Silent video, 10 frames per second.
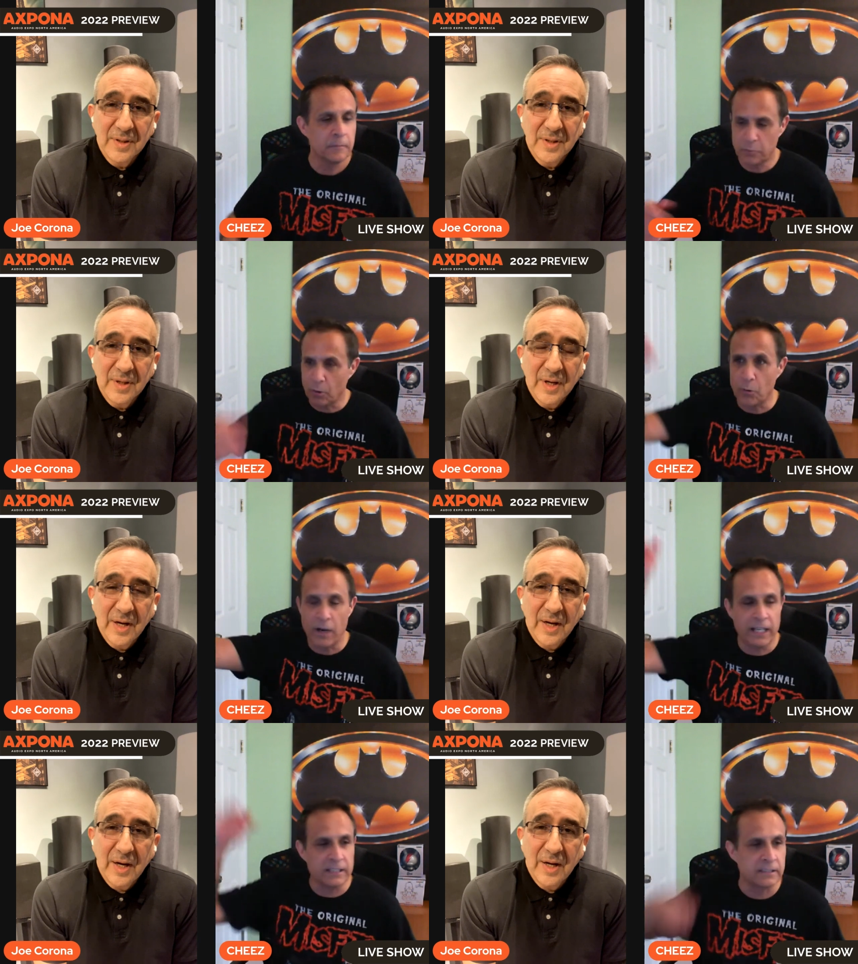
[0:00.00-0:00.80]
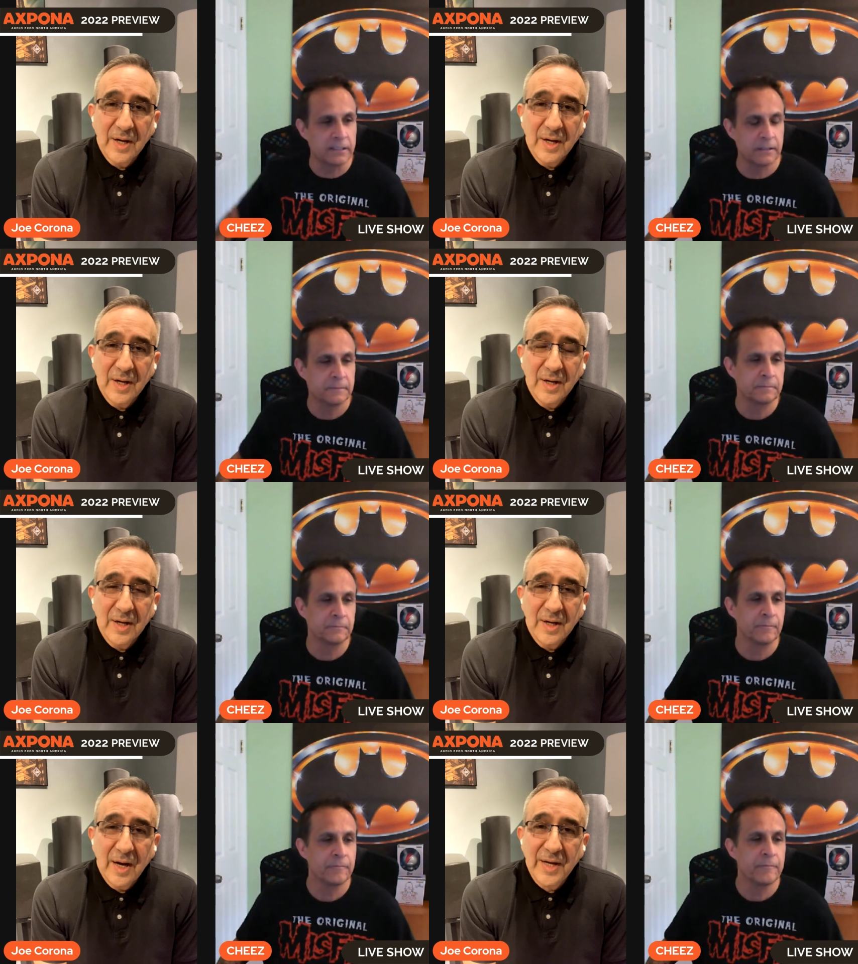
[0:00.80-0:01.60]
Speaker 1: progressed.
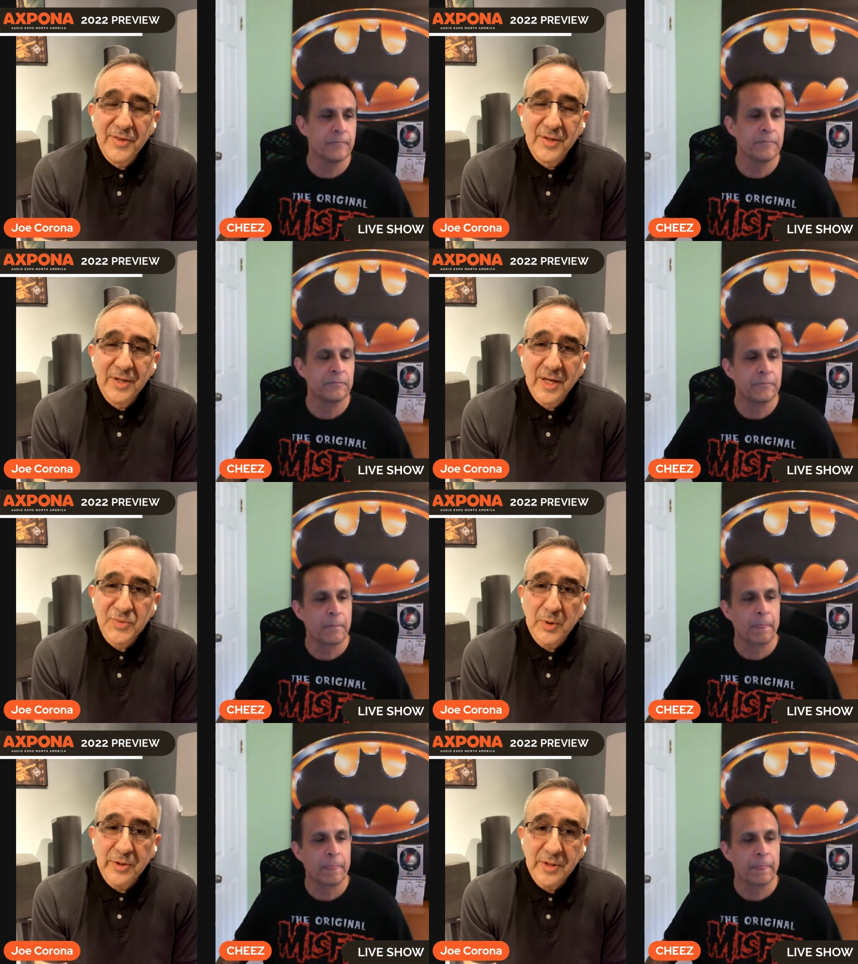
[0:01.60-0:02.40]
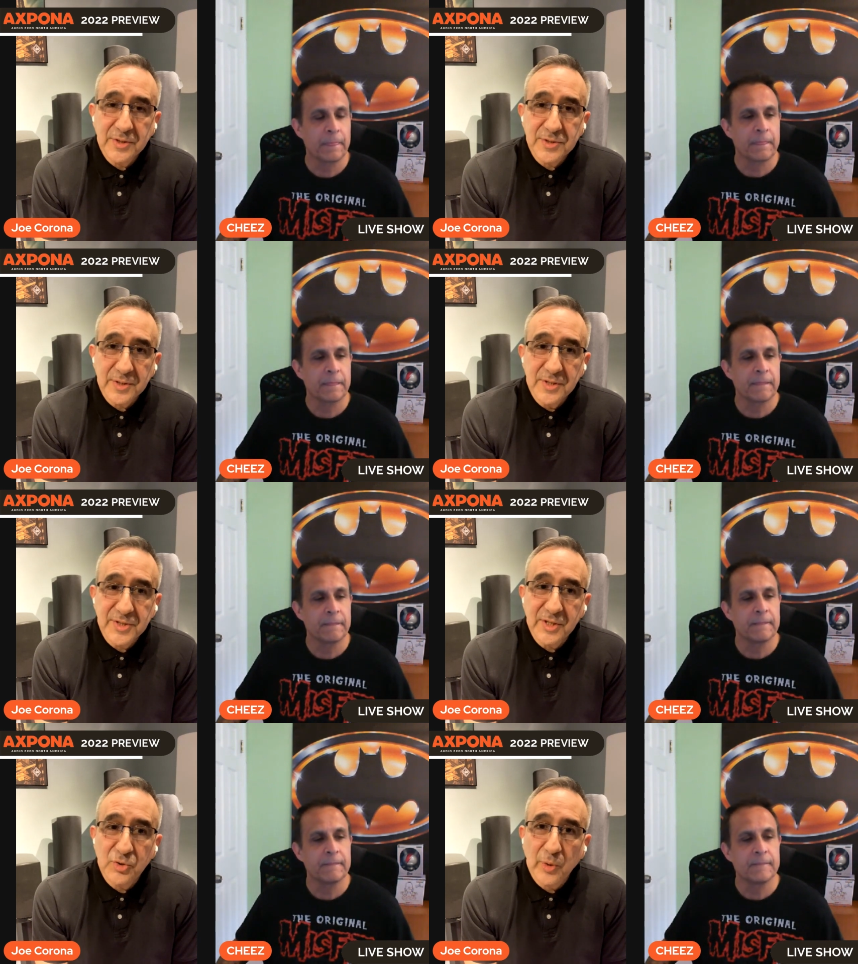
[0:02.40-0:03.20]
Speaker 2: I think AXPONA has, is
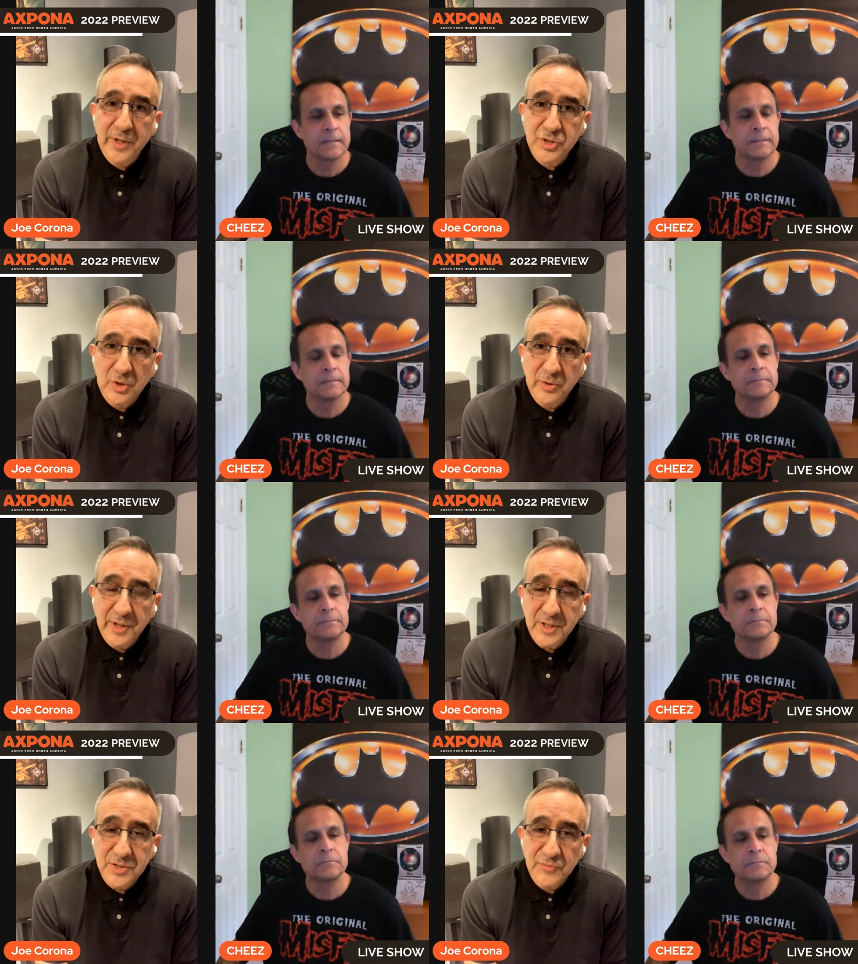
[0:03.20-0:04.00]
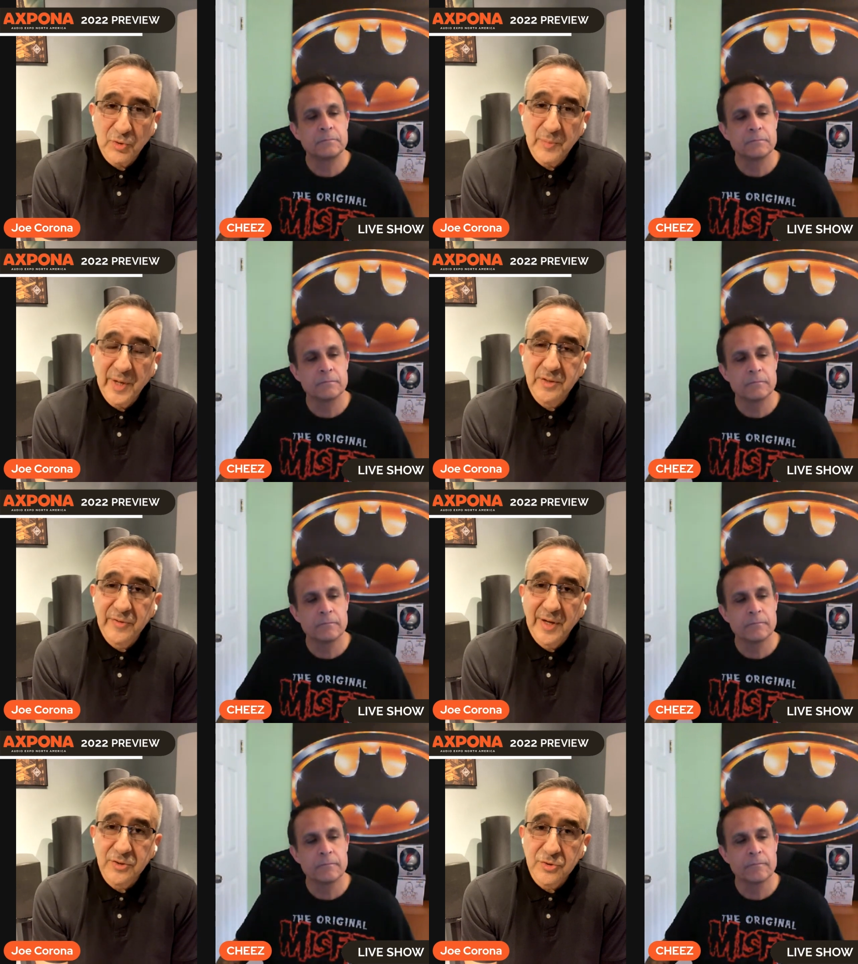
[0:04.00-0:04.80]
a great showcase for
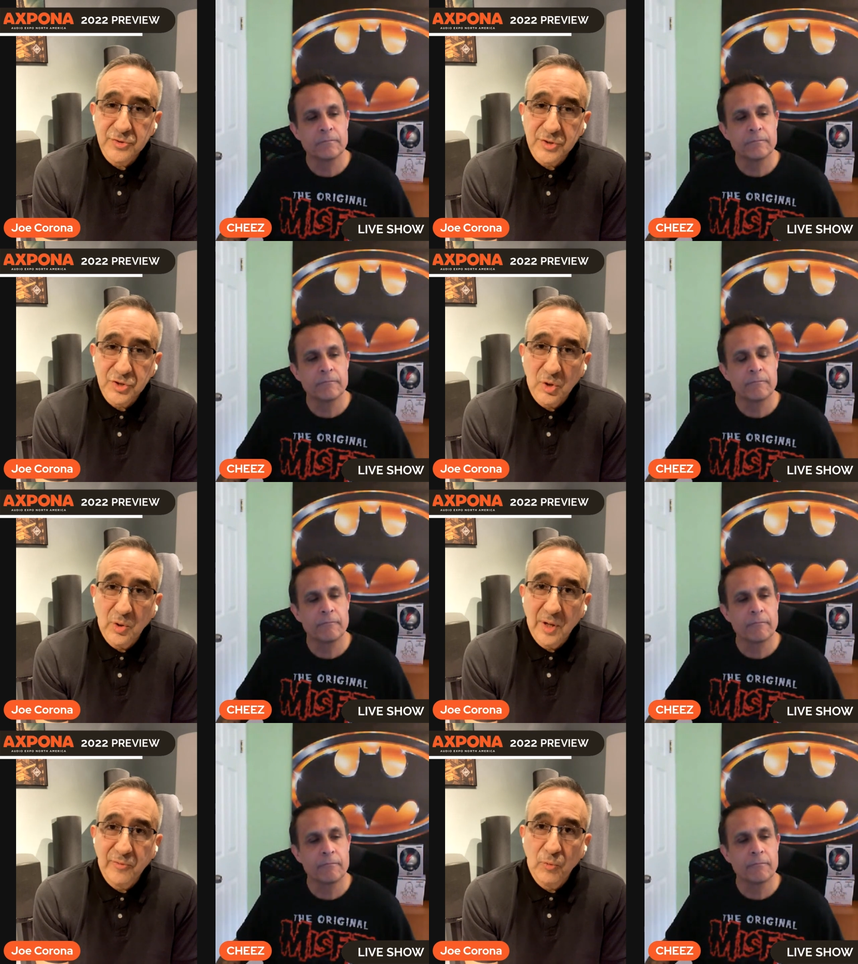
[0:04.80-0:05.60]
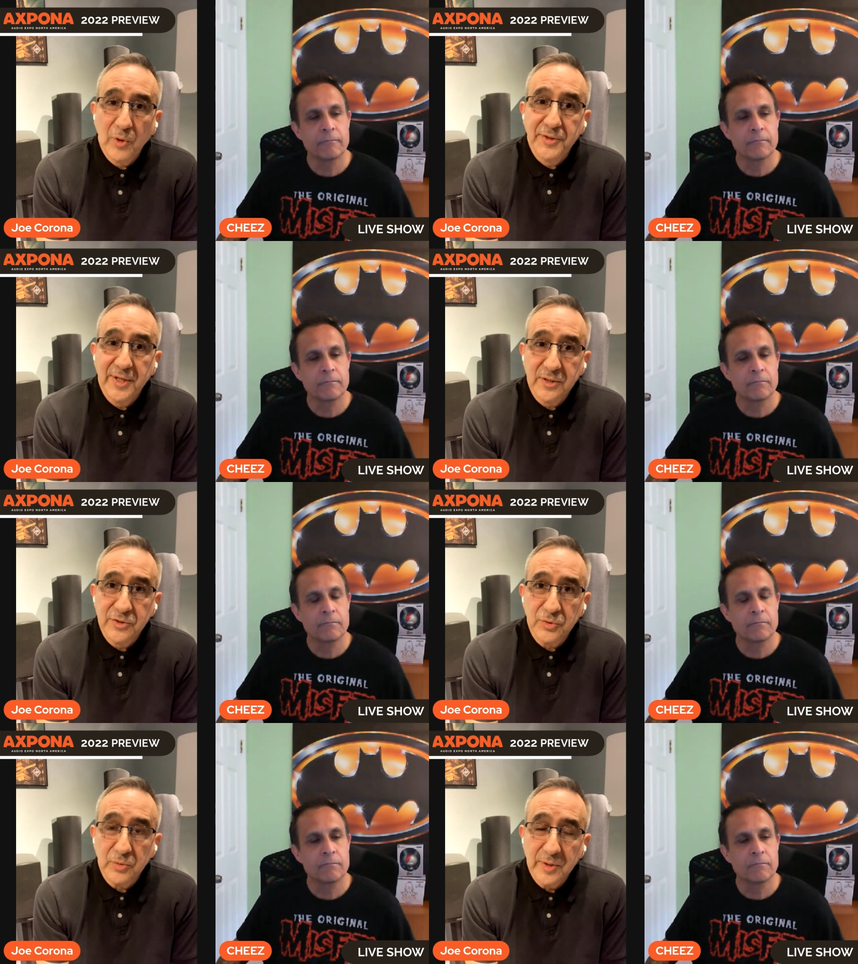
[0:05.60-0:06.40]
manufacturers to show off what they can
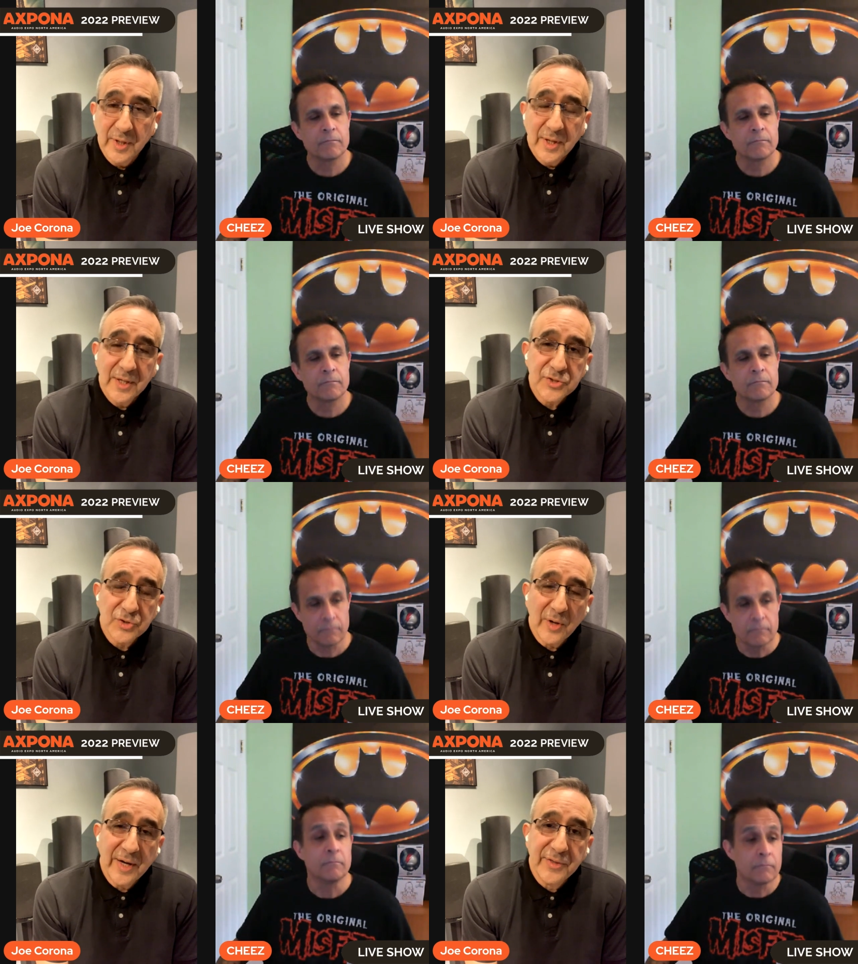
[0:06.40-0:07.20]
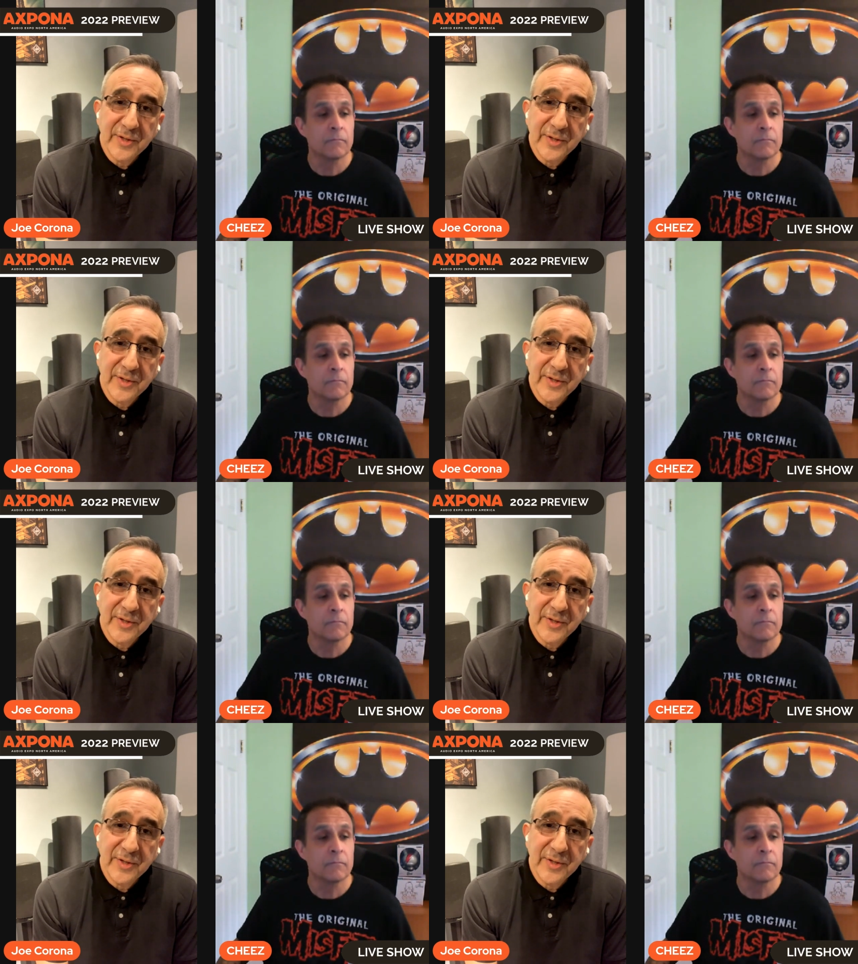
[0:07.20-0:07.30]
do. So I